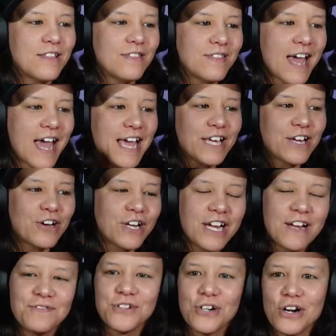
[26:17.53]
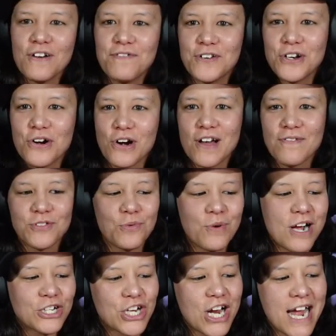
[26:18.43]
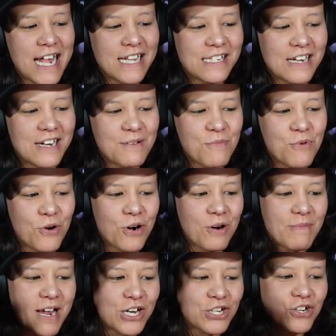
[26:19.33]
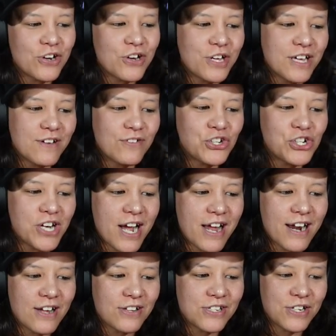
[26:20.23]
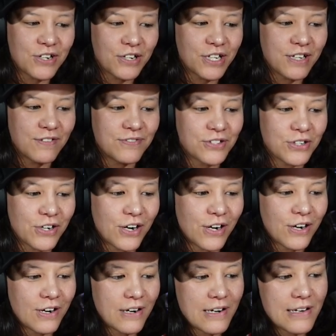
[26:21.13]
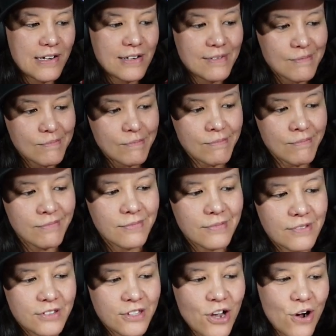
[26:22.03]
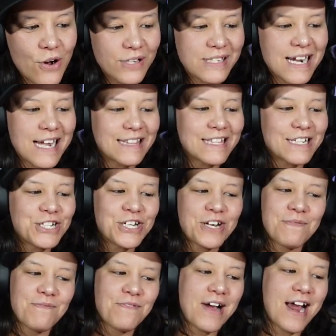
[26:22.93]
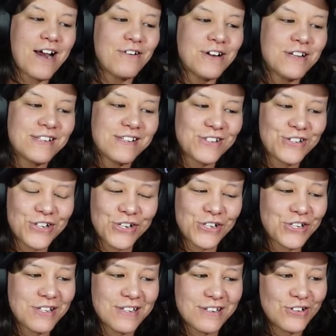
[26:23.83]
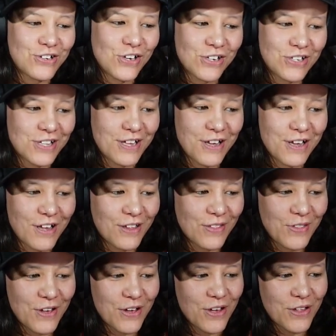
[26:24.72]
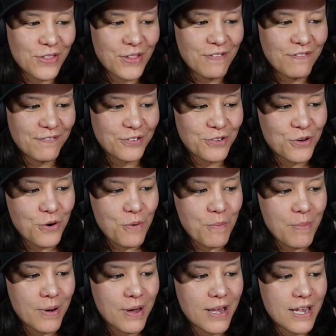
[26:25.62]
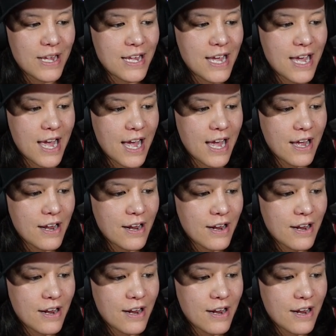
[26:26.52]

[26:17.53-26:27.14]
Thank your gifter if you don't have to watch ads anymore. Make sure you give a shout out okay. to your gifter. No, it's not the shim virus. It's just it's just the the the flu, but yeah.